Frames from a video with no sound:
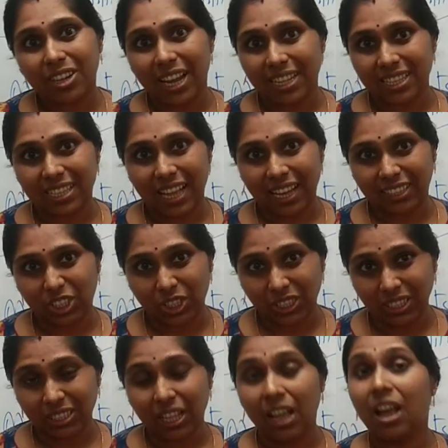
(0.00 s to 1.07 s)

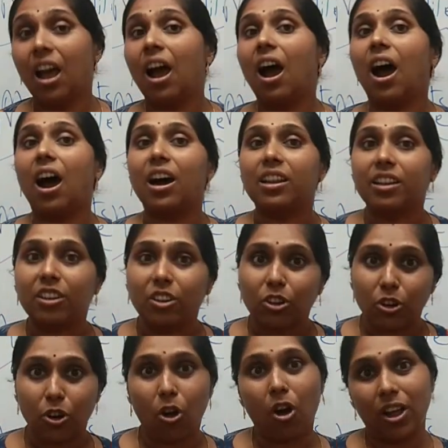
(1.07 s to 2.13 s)
transaction are
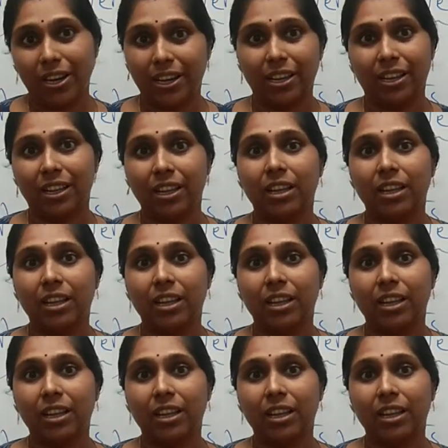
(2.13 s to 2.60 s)
not